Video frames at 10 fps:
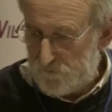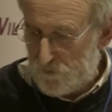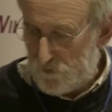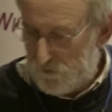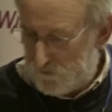
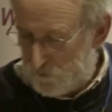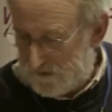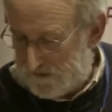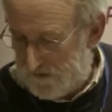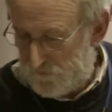more
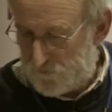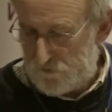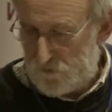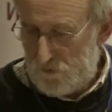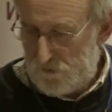quickly
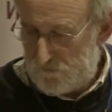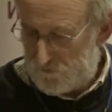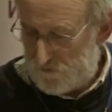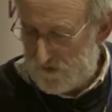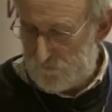through the
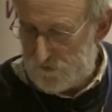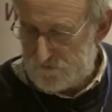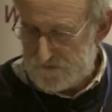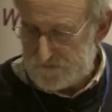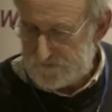trial
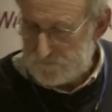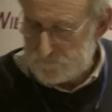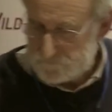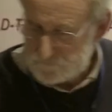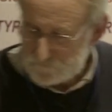process.
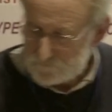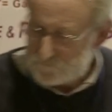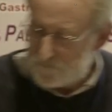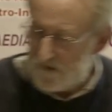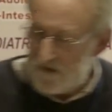
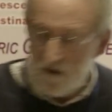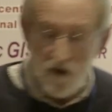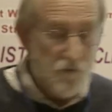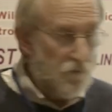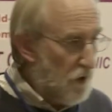
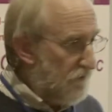More